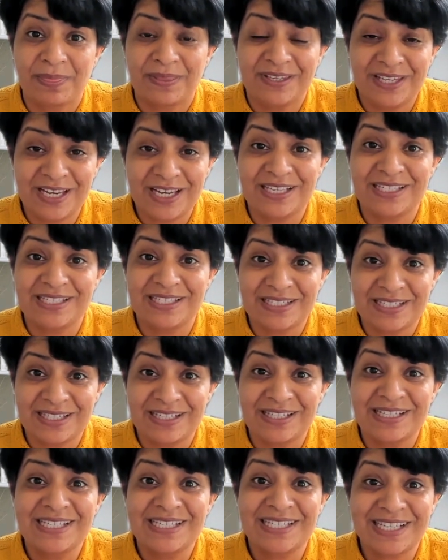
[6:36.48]
Yes,
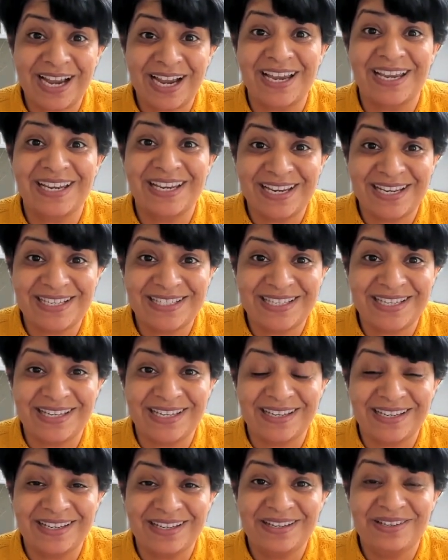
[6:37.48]
sky
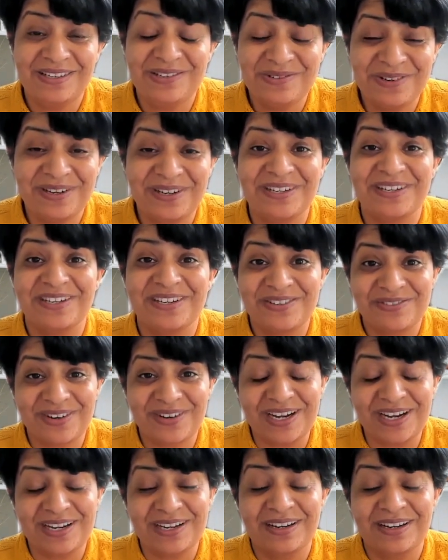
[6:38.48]
gazing. You heard it
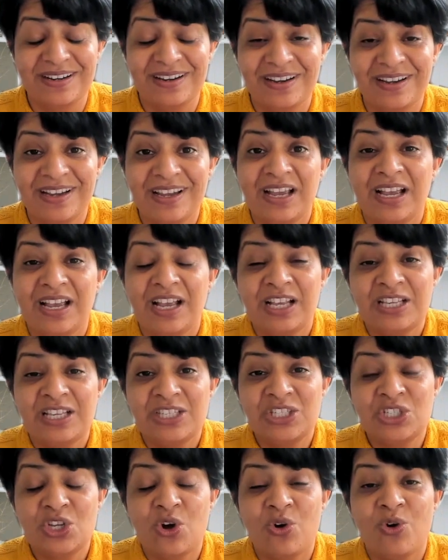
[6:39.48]
right.
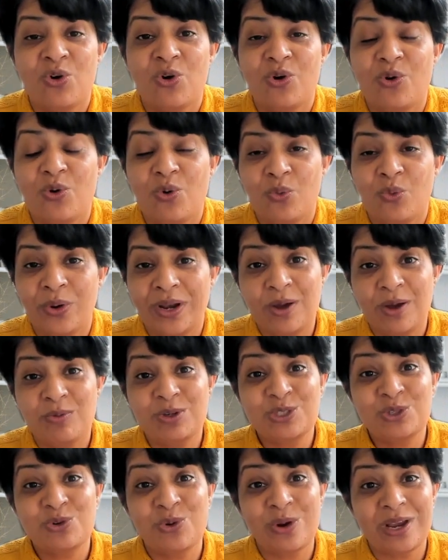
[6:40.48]
So when I
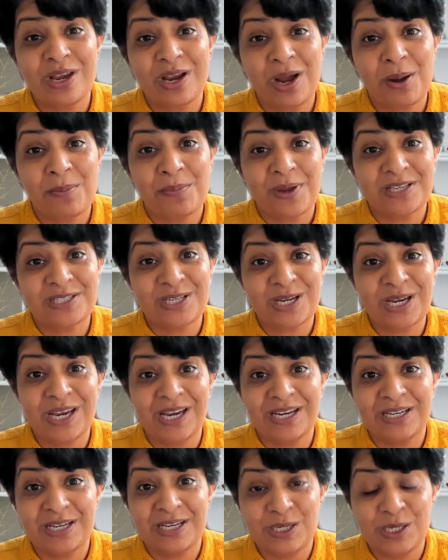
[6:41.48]
was growing up as a
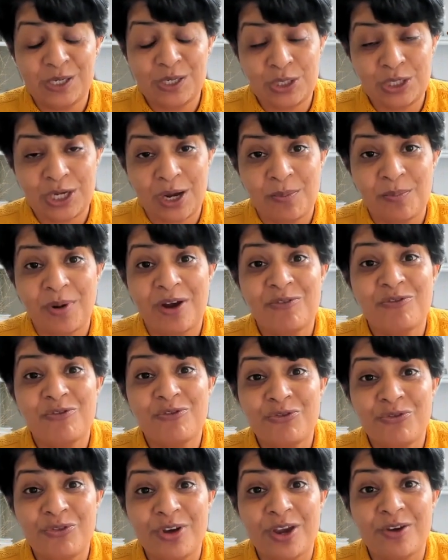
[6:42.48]
kid in India, my
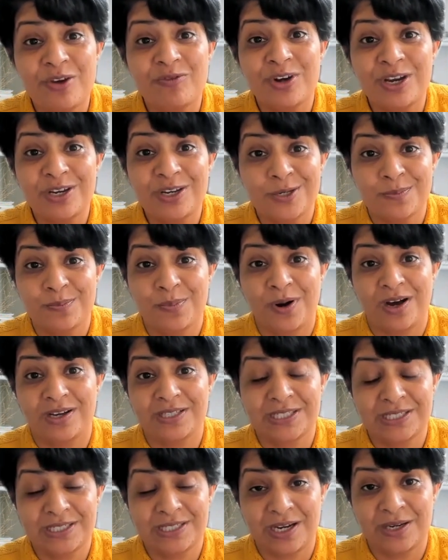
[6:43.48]
favorite
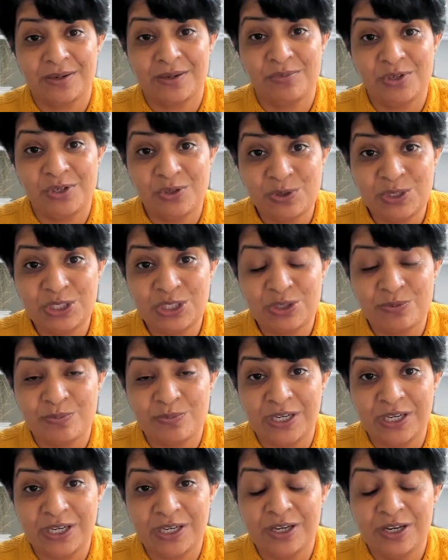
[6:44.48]
pastime used to
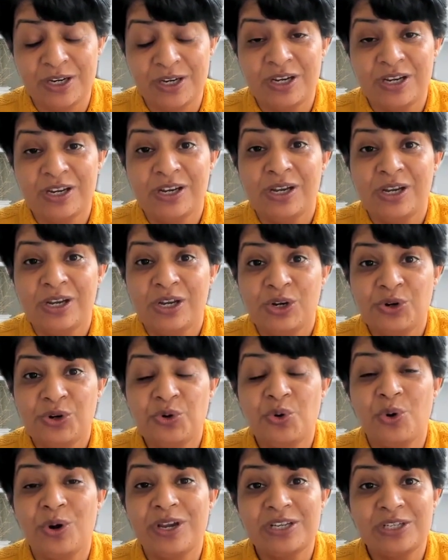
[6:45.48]
be
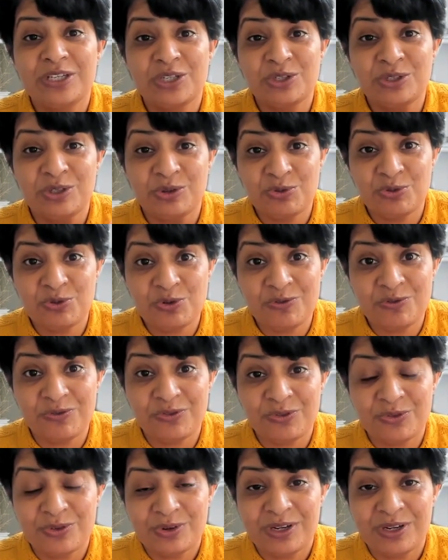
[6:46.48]
going to the
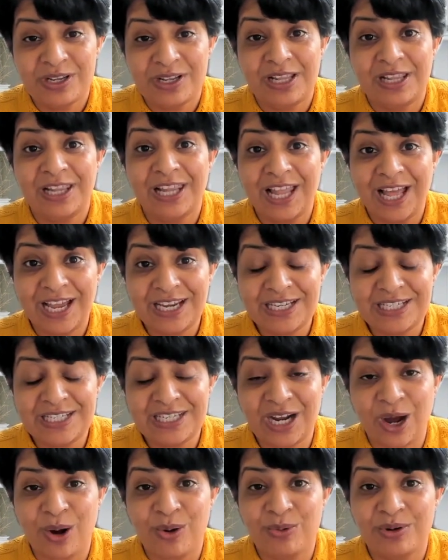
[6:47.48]
roof, lying
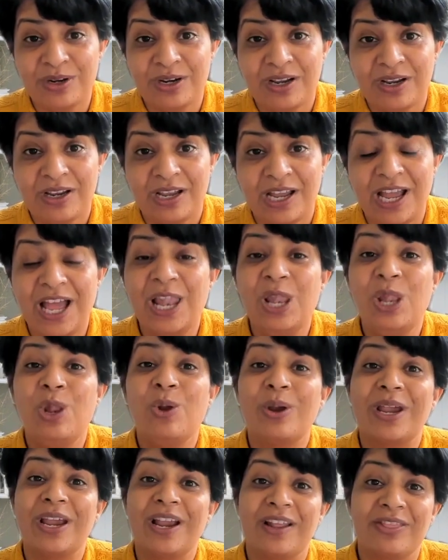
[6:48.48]
down and
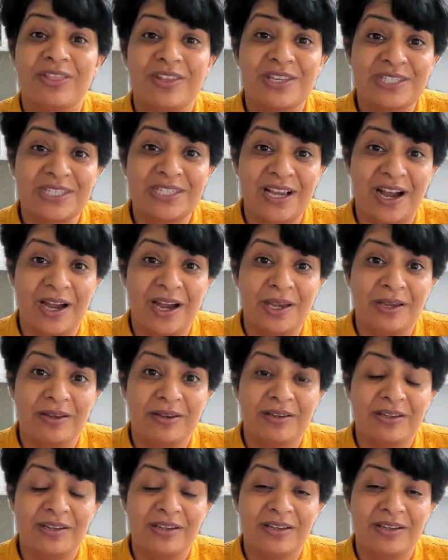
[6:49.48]
looking at the sky